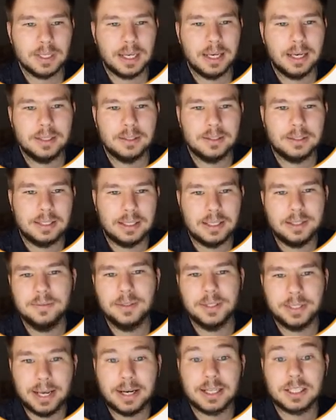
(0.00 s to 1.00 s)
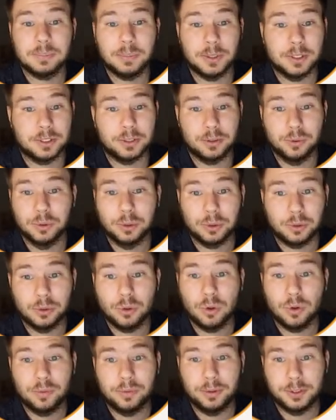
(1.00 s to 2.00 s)
and even experts do not
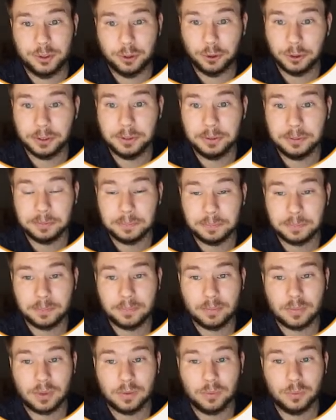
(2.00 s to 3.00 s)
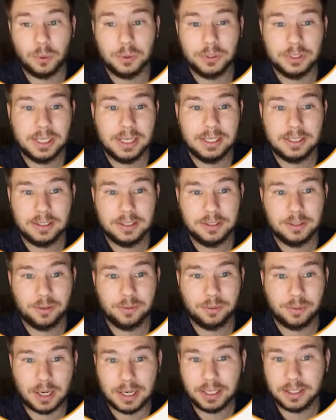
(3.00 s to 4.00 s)
know for certain what data is
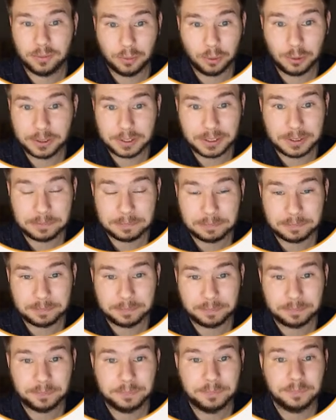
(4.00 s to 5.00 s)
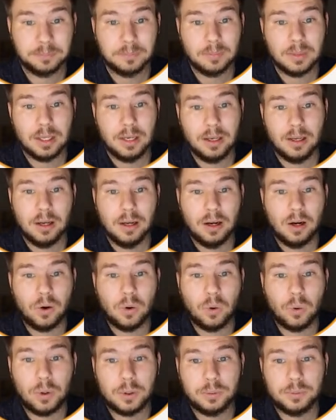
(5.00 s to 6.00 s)
of high quality,
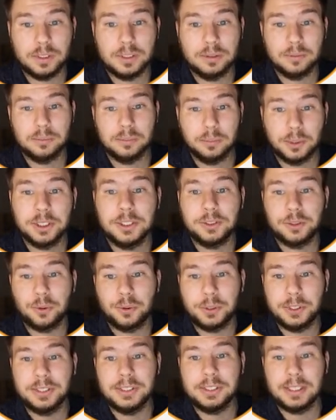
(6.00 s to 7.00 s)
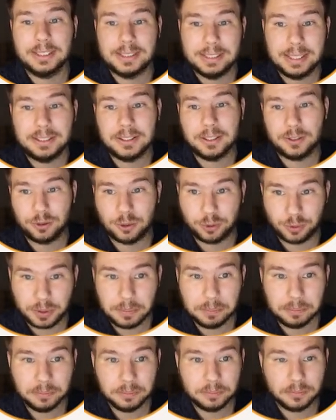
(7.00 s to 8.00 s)
or when monitoring a data
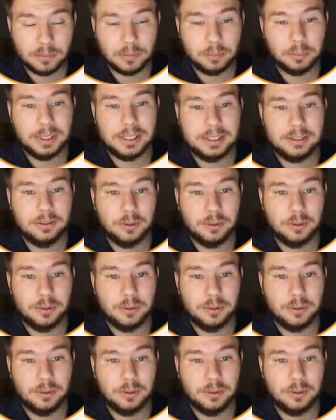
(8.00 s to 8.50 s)
stream by the